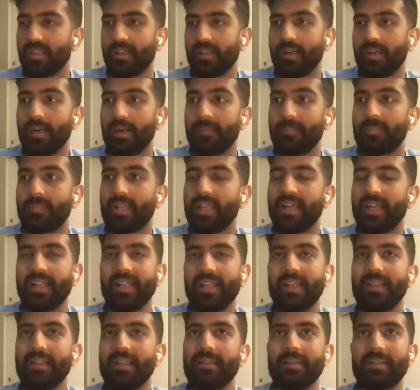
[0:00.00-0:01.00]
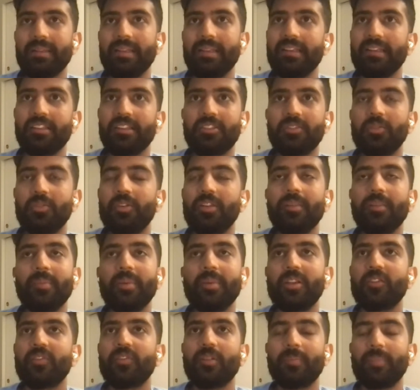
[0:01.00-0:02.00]
Apply, there is no
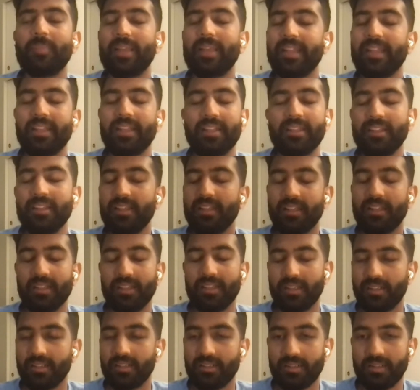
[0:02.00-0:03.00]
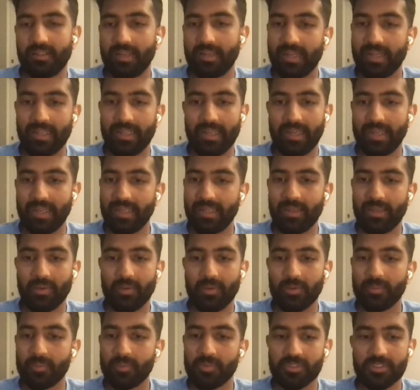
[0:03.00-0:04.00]
limit of applying. I
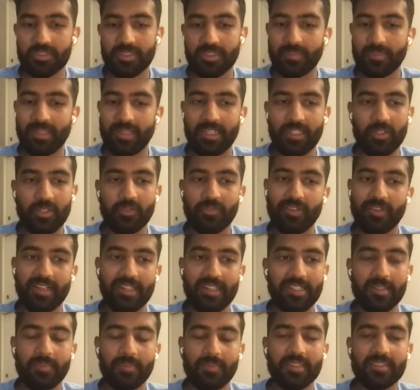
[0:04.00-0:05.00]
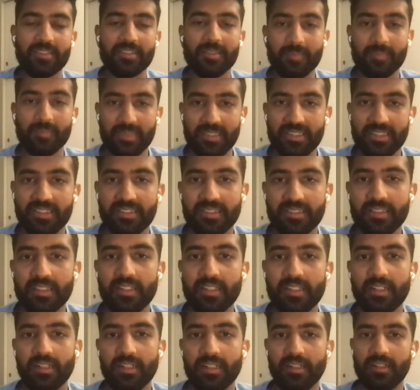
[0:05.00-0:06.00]
almost applied to 500 plus companies.
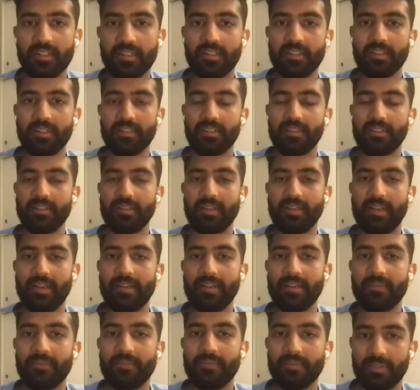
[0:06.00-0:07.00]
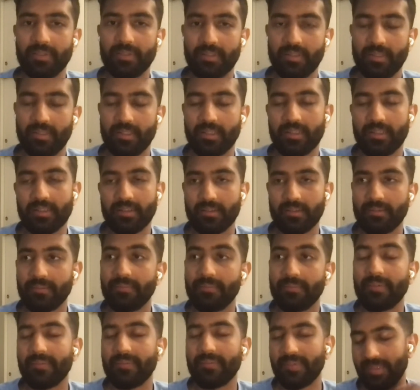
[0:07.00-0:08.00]
At
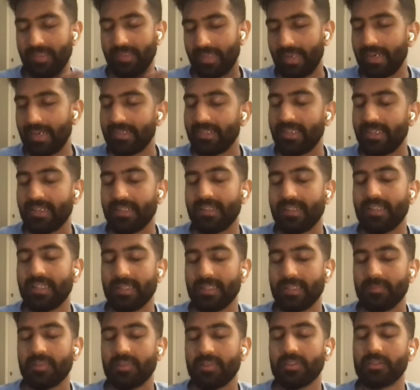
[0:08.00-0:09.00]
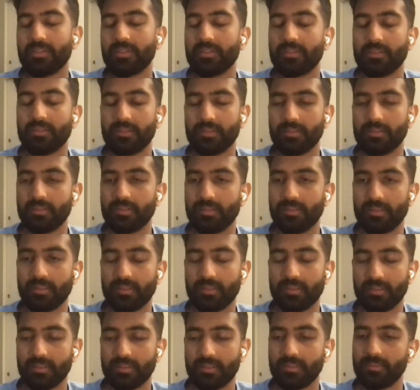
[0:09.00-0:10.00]
that time.
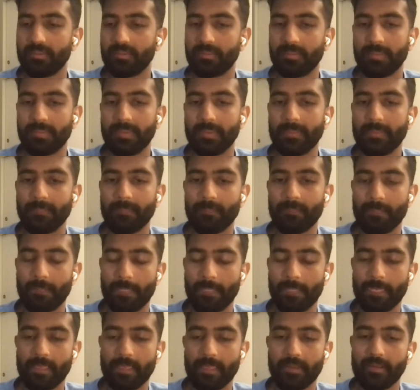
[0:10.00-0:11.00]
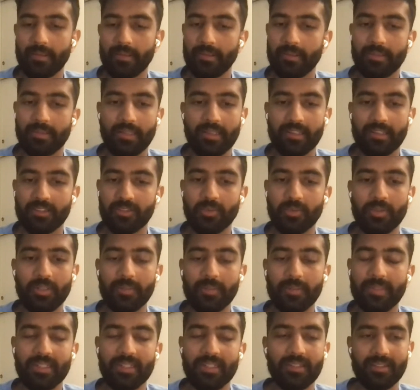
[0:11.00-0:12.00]
So there is no
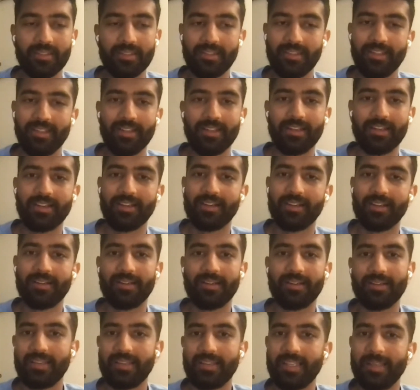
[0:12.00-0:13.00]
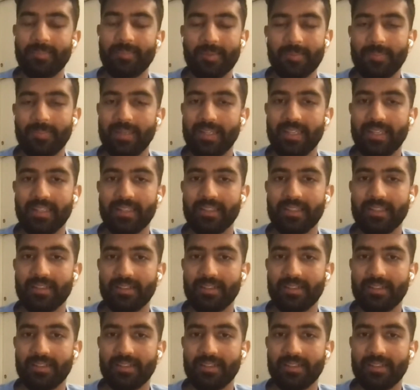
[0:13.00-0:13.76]
limit. Keep applying.